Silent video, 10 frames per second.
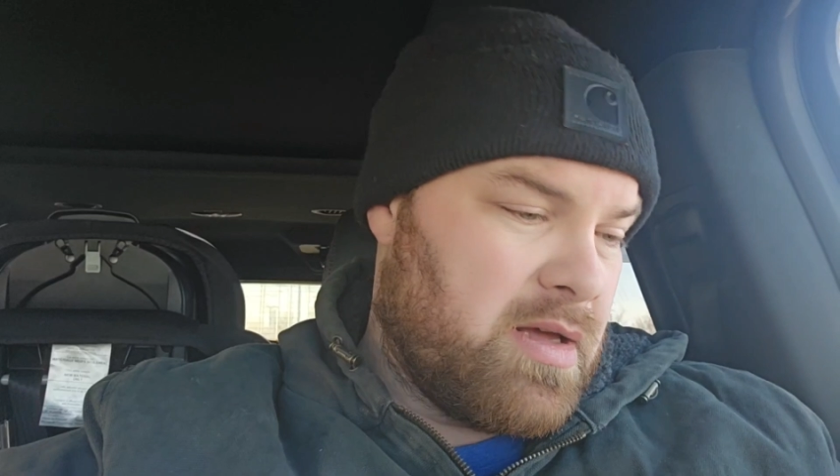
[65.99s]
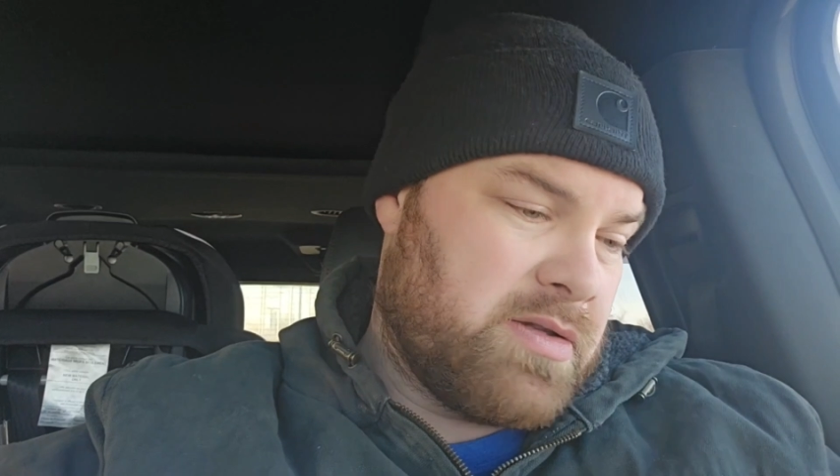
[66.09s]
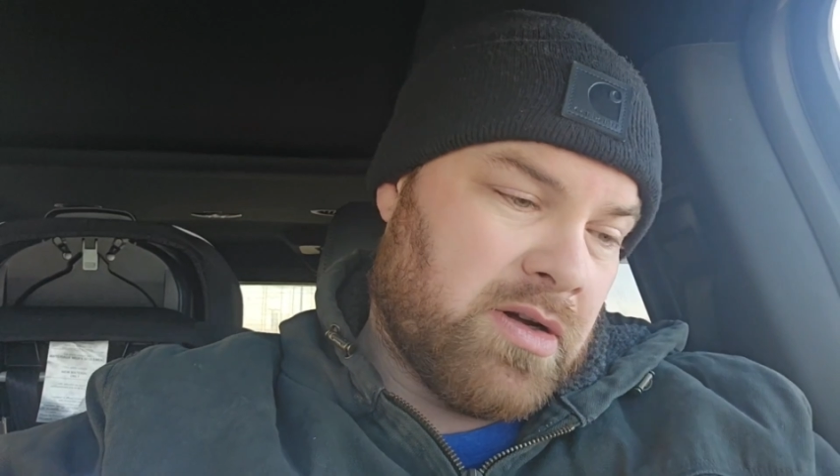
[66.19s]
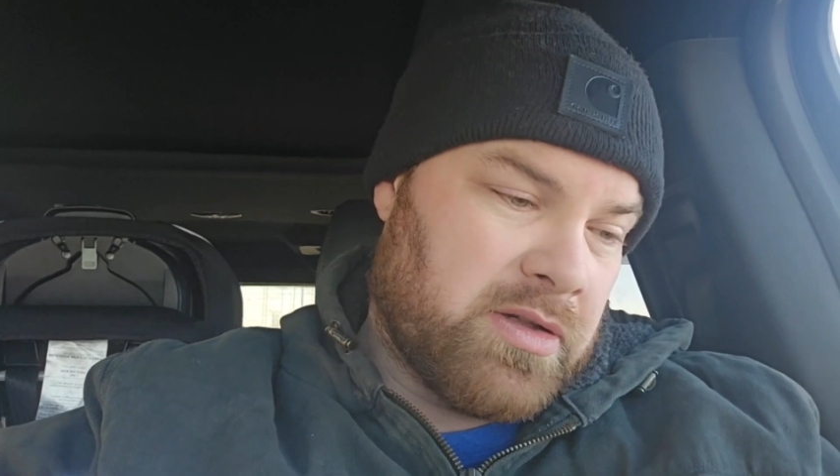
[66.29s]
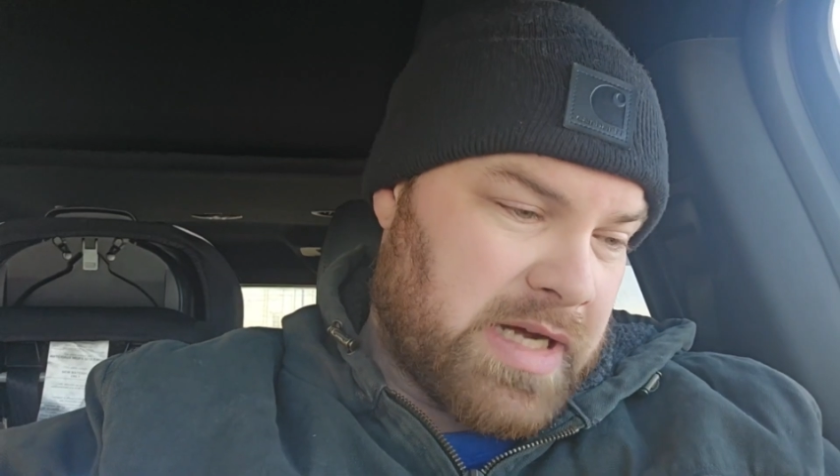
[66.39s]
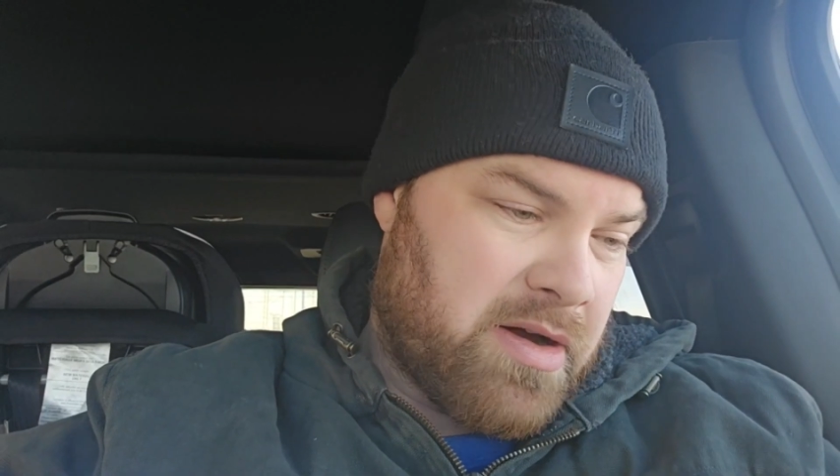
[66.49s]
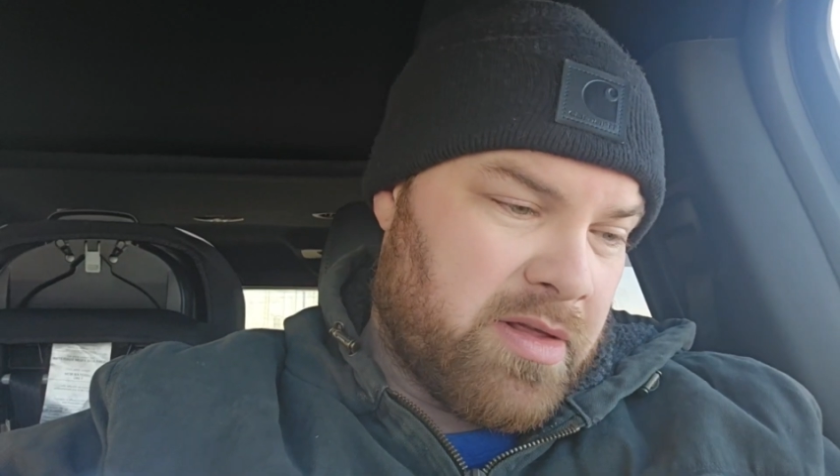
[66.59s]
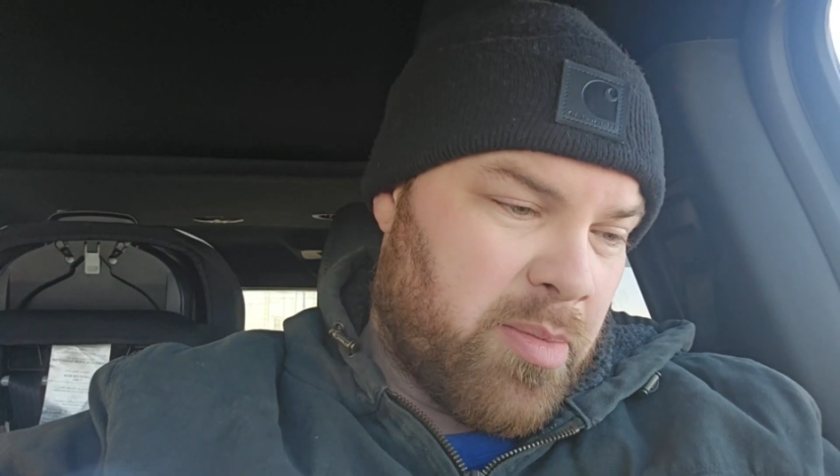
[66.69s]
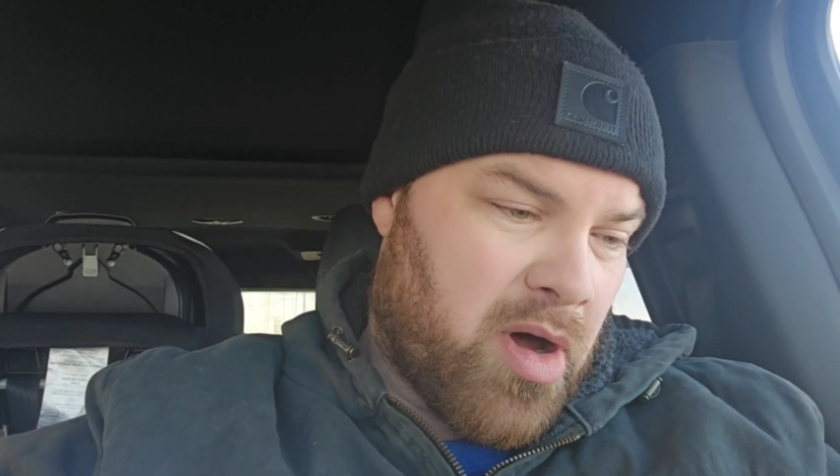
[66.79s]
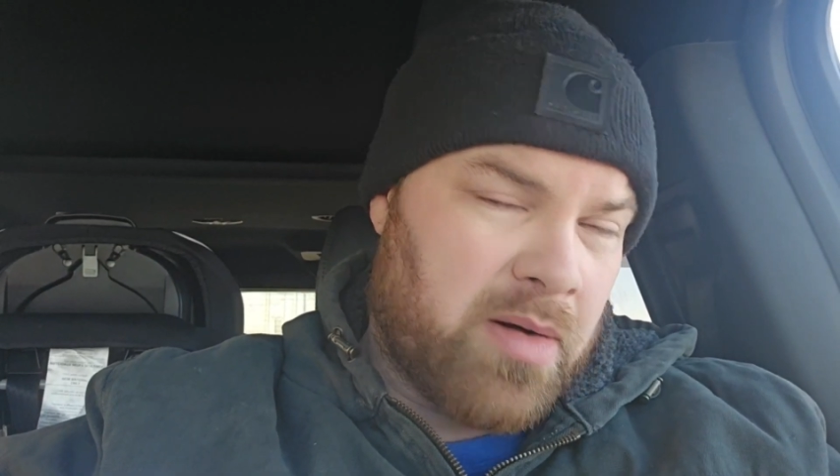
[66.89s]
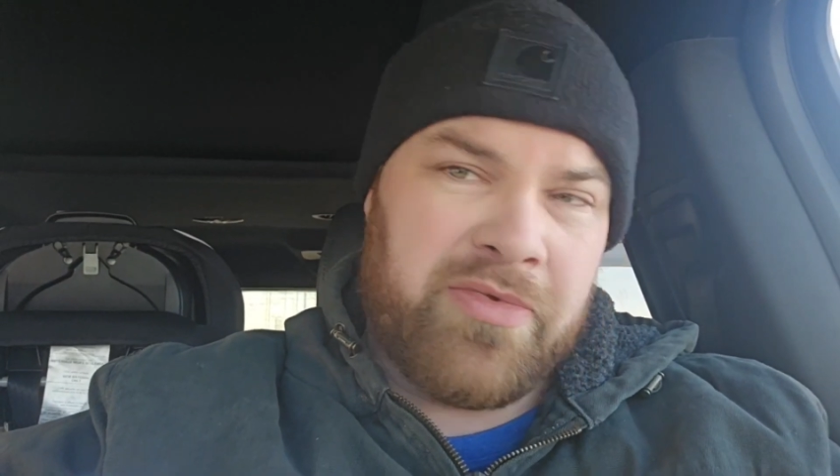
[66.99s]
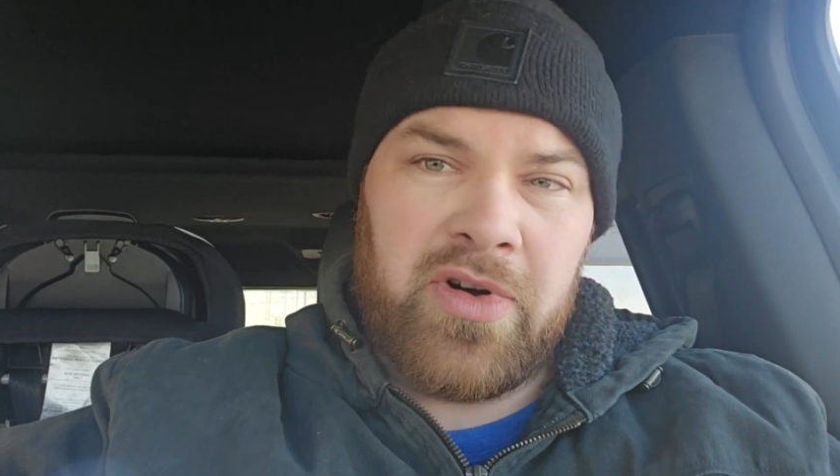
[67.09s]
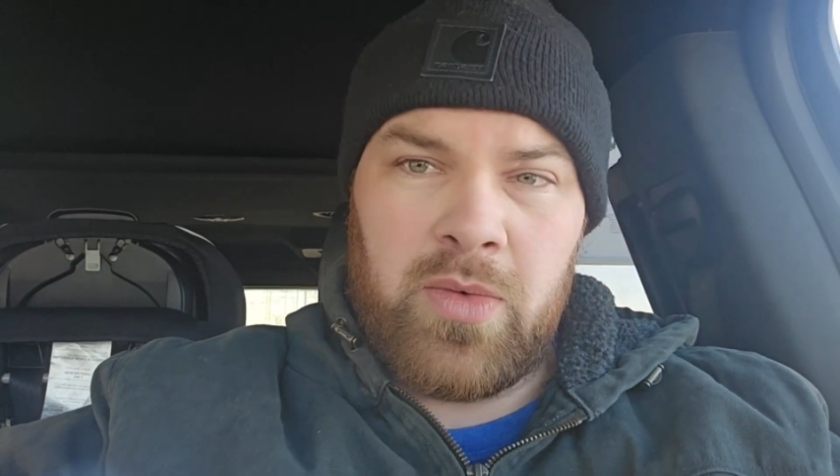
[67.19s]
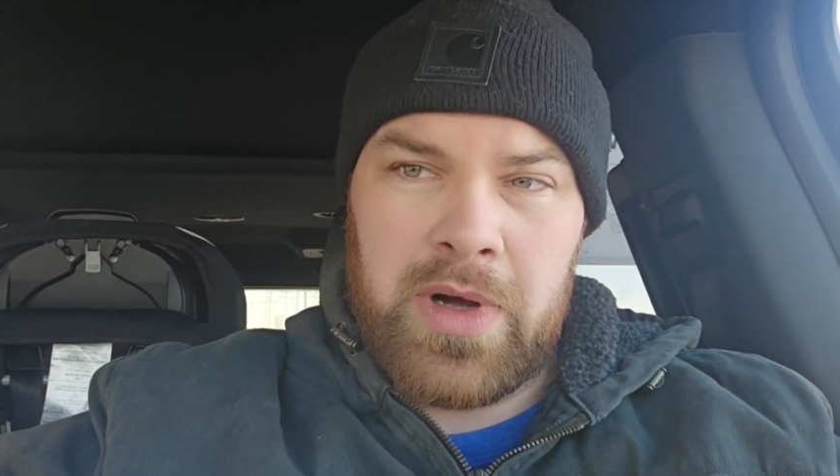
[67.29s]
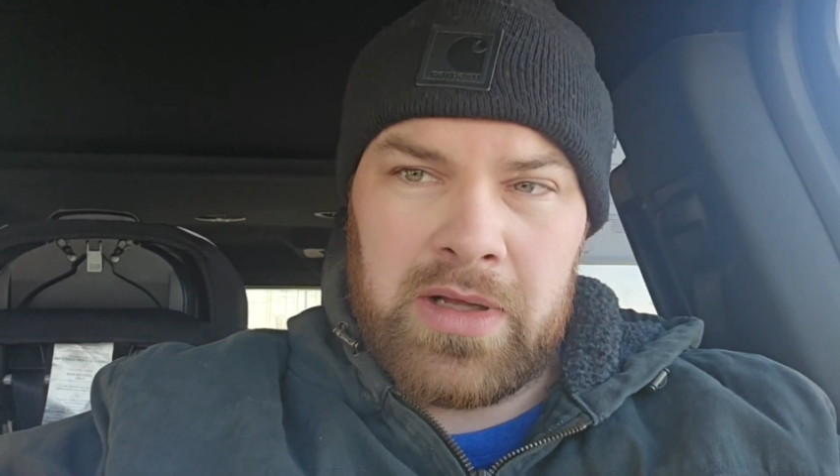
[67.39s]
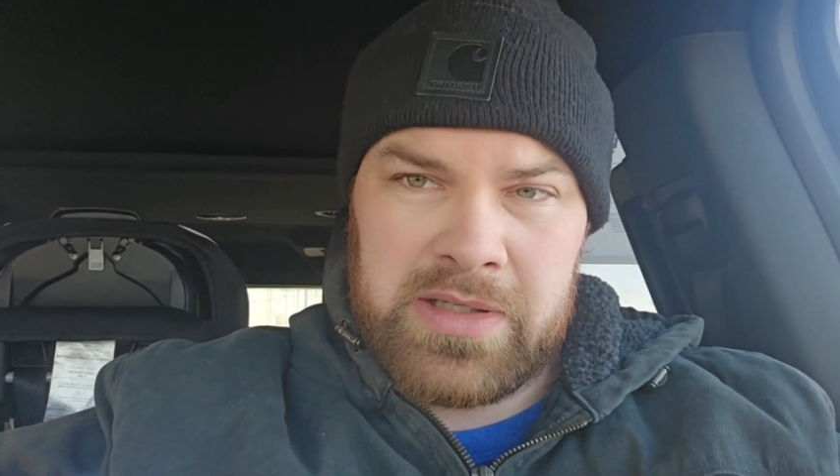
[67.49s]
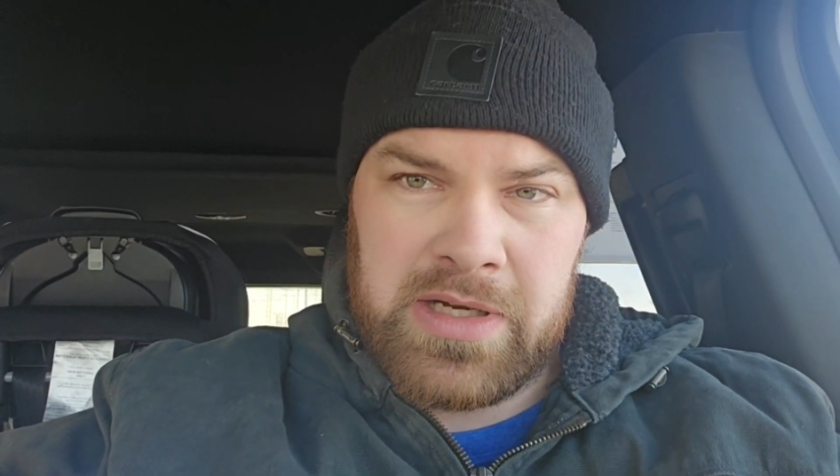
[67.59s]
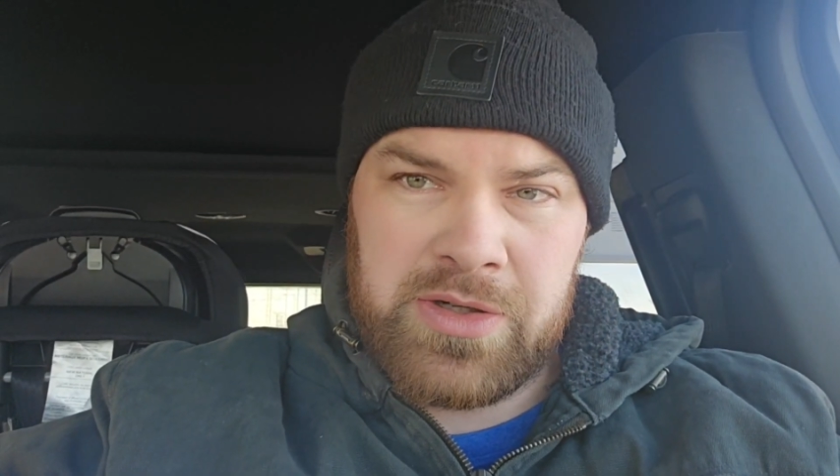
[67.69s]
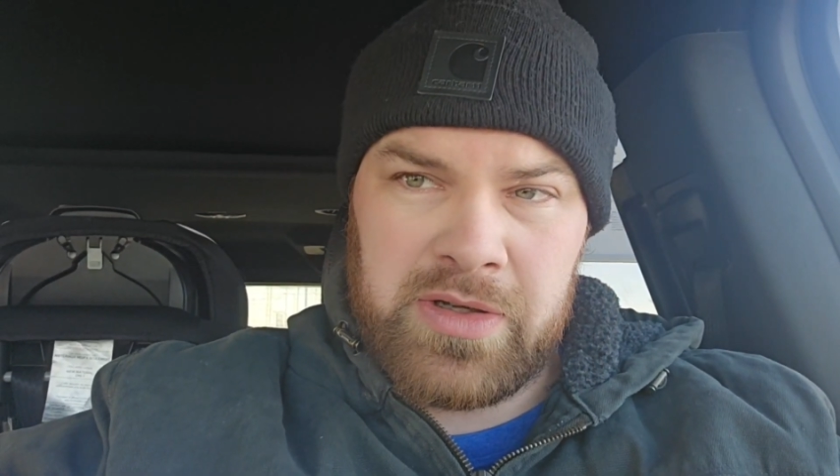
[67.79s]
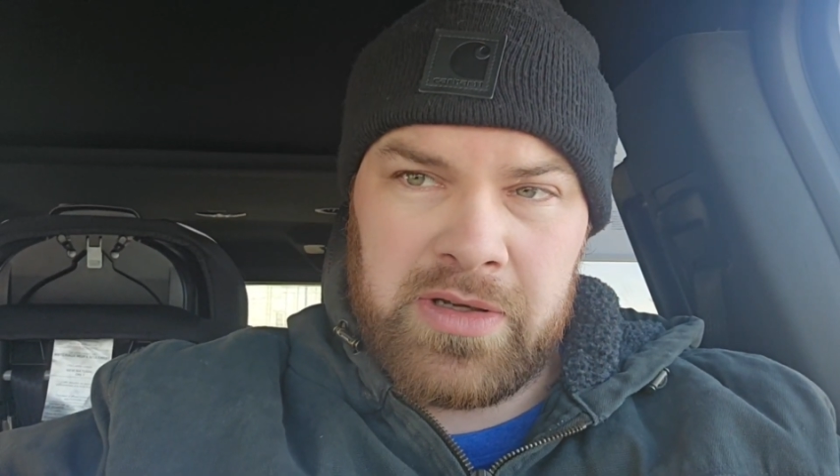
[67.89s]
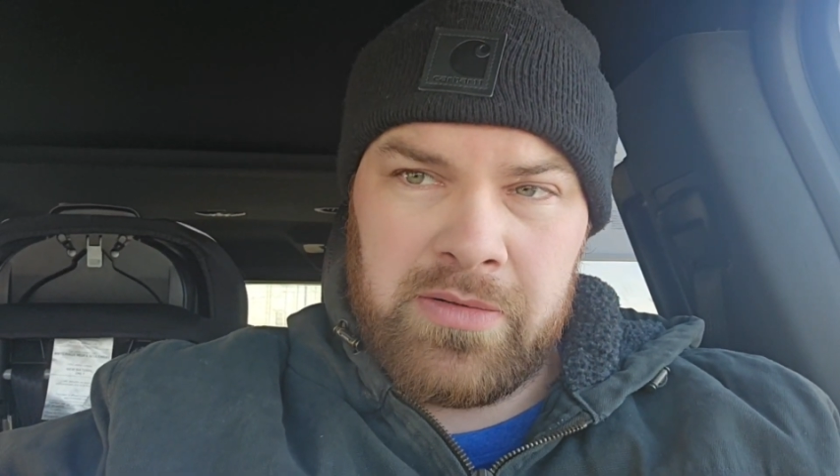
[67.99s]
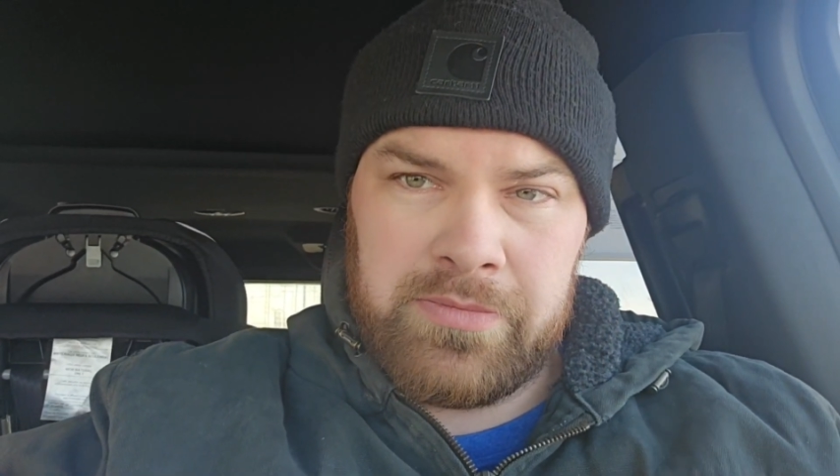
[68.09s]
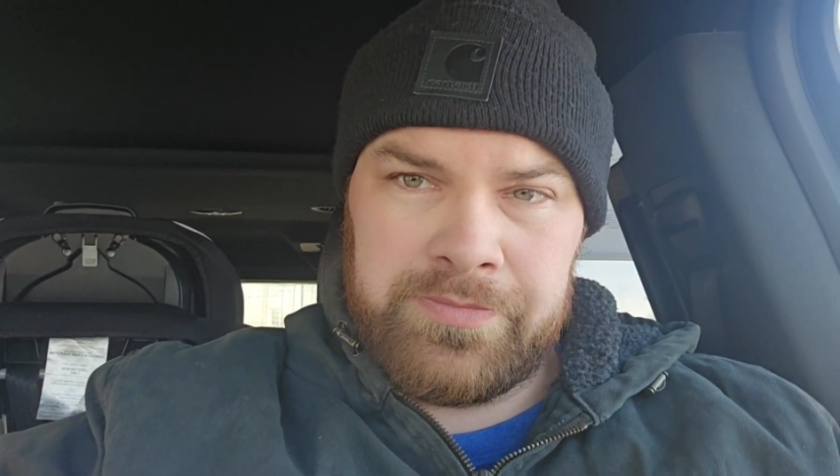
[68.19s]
It's all down in the bottom footwell, essentially.